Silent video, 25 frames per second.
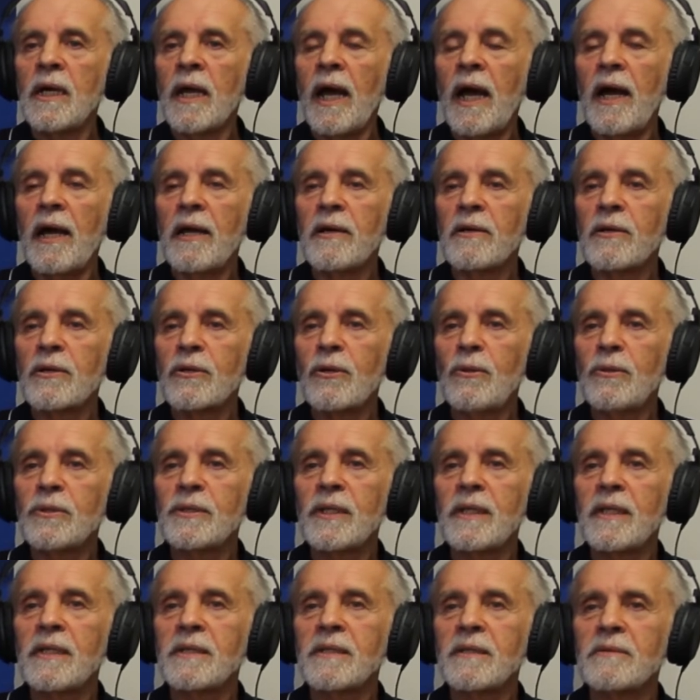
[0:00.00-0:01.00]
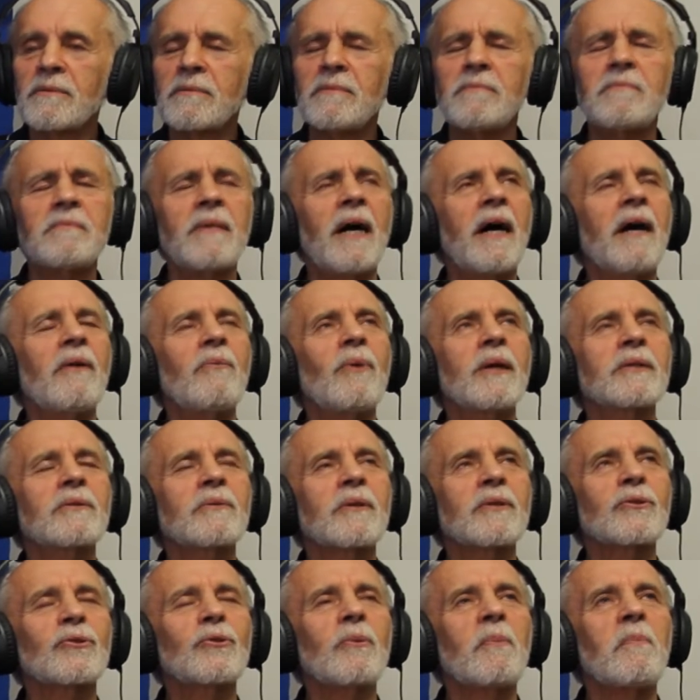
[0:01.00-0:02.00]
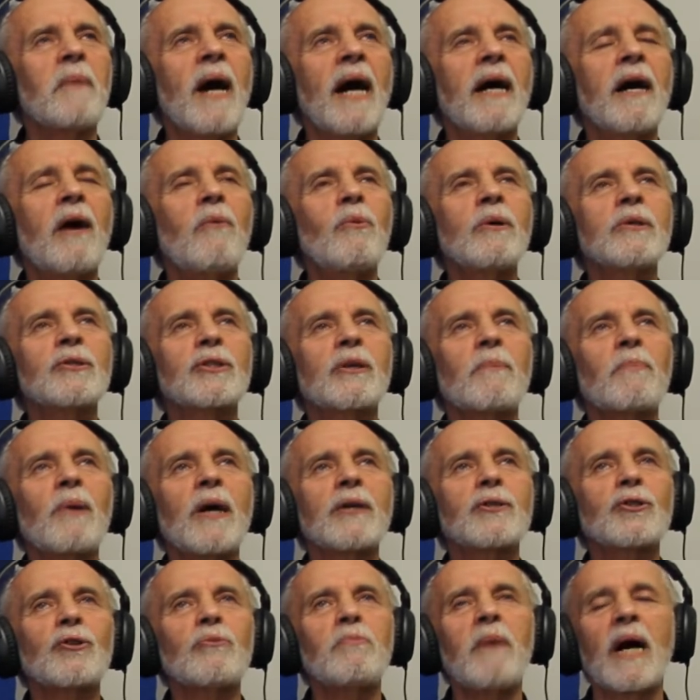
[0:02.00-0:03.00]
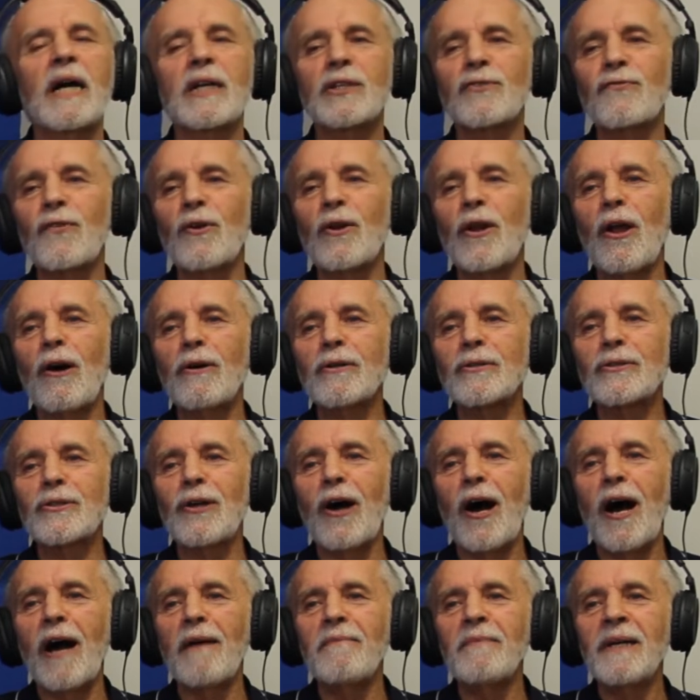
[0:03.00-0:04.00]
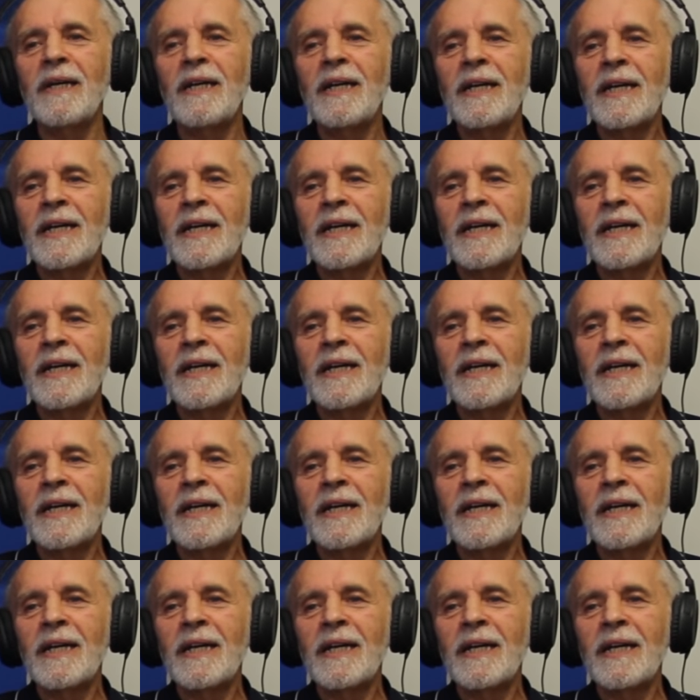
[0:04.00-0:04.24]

I wouldn't supply supermarkets for a long time